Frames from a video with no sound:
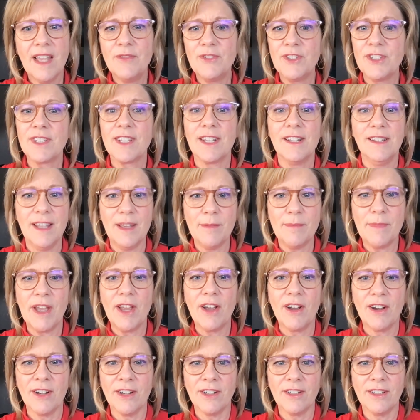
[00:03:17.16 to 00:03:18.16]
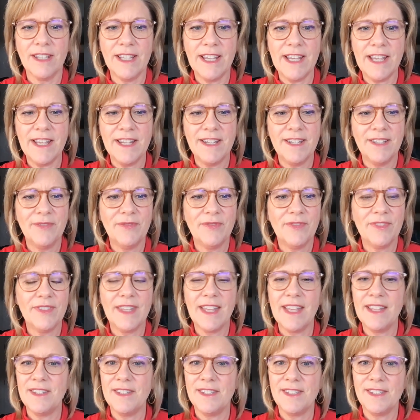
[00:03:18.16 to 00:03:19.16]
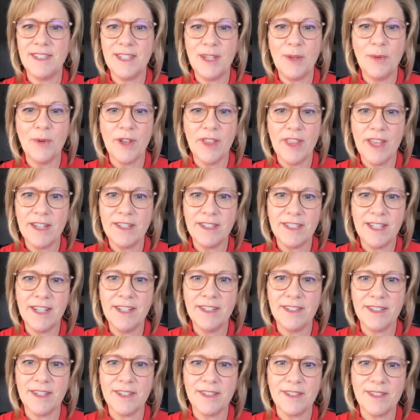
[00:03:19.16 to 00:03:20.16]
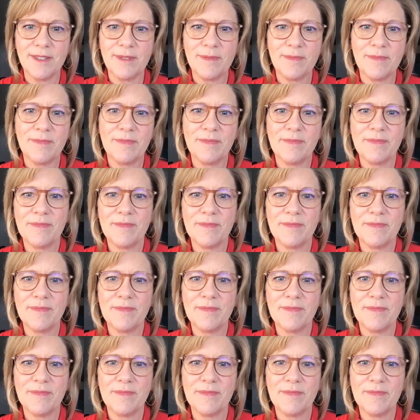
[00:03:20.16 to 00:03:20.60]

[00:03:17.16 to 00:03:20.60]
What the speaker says: I'm just going to let my heart lead and see where that takes us.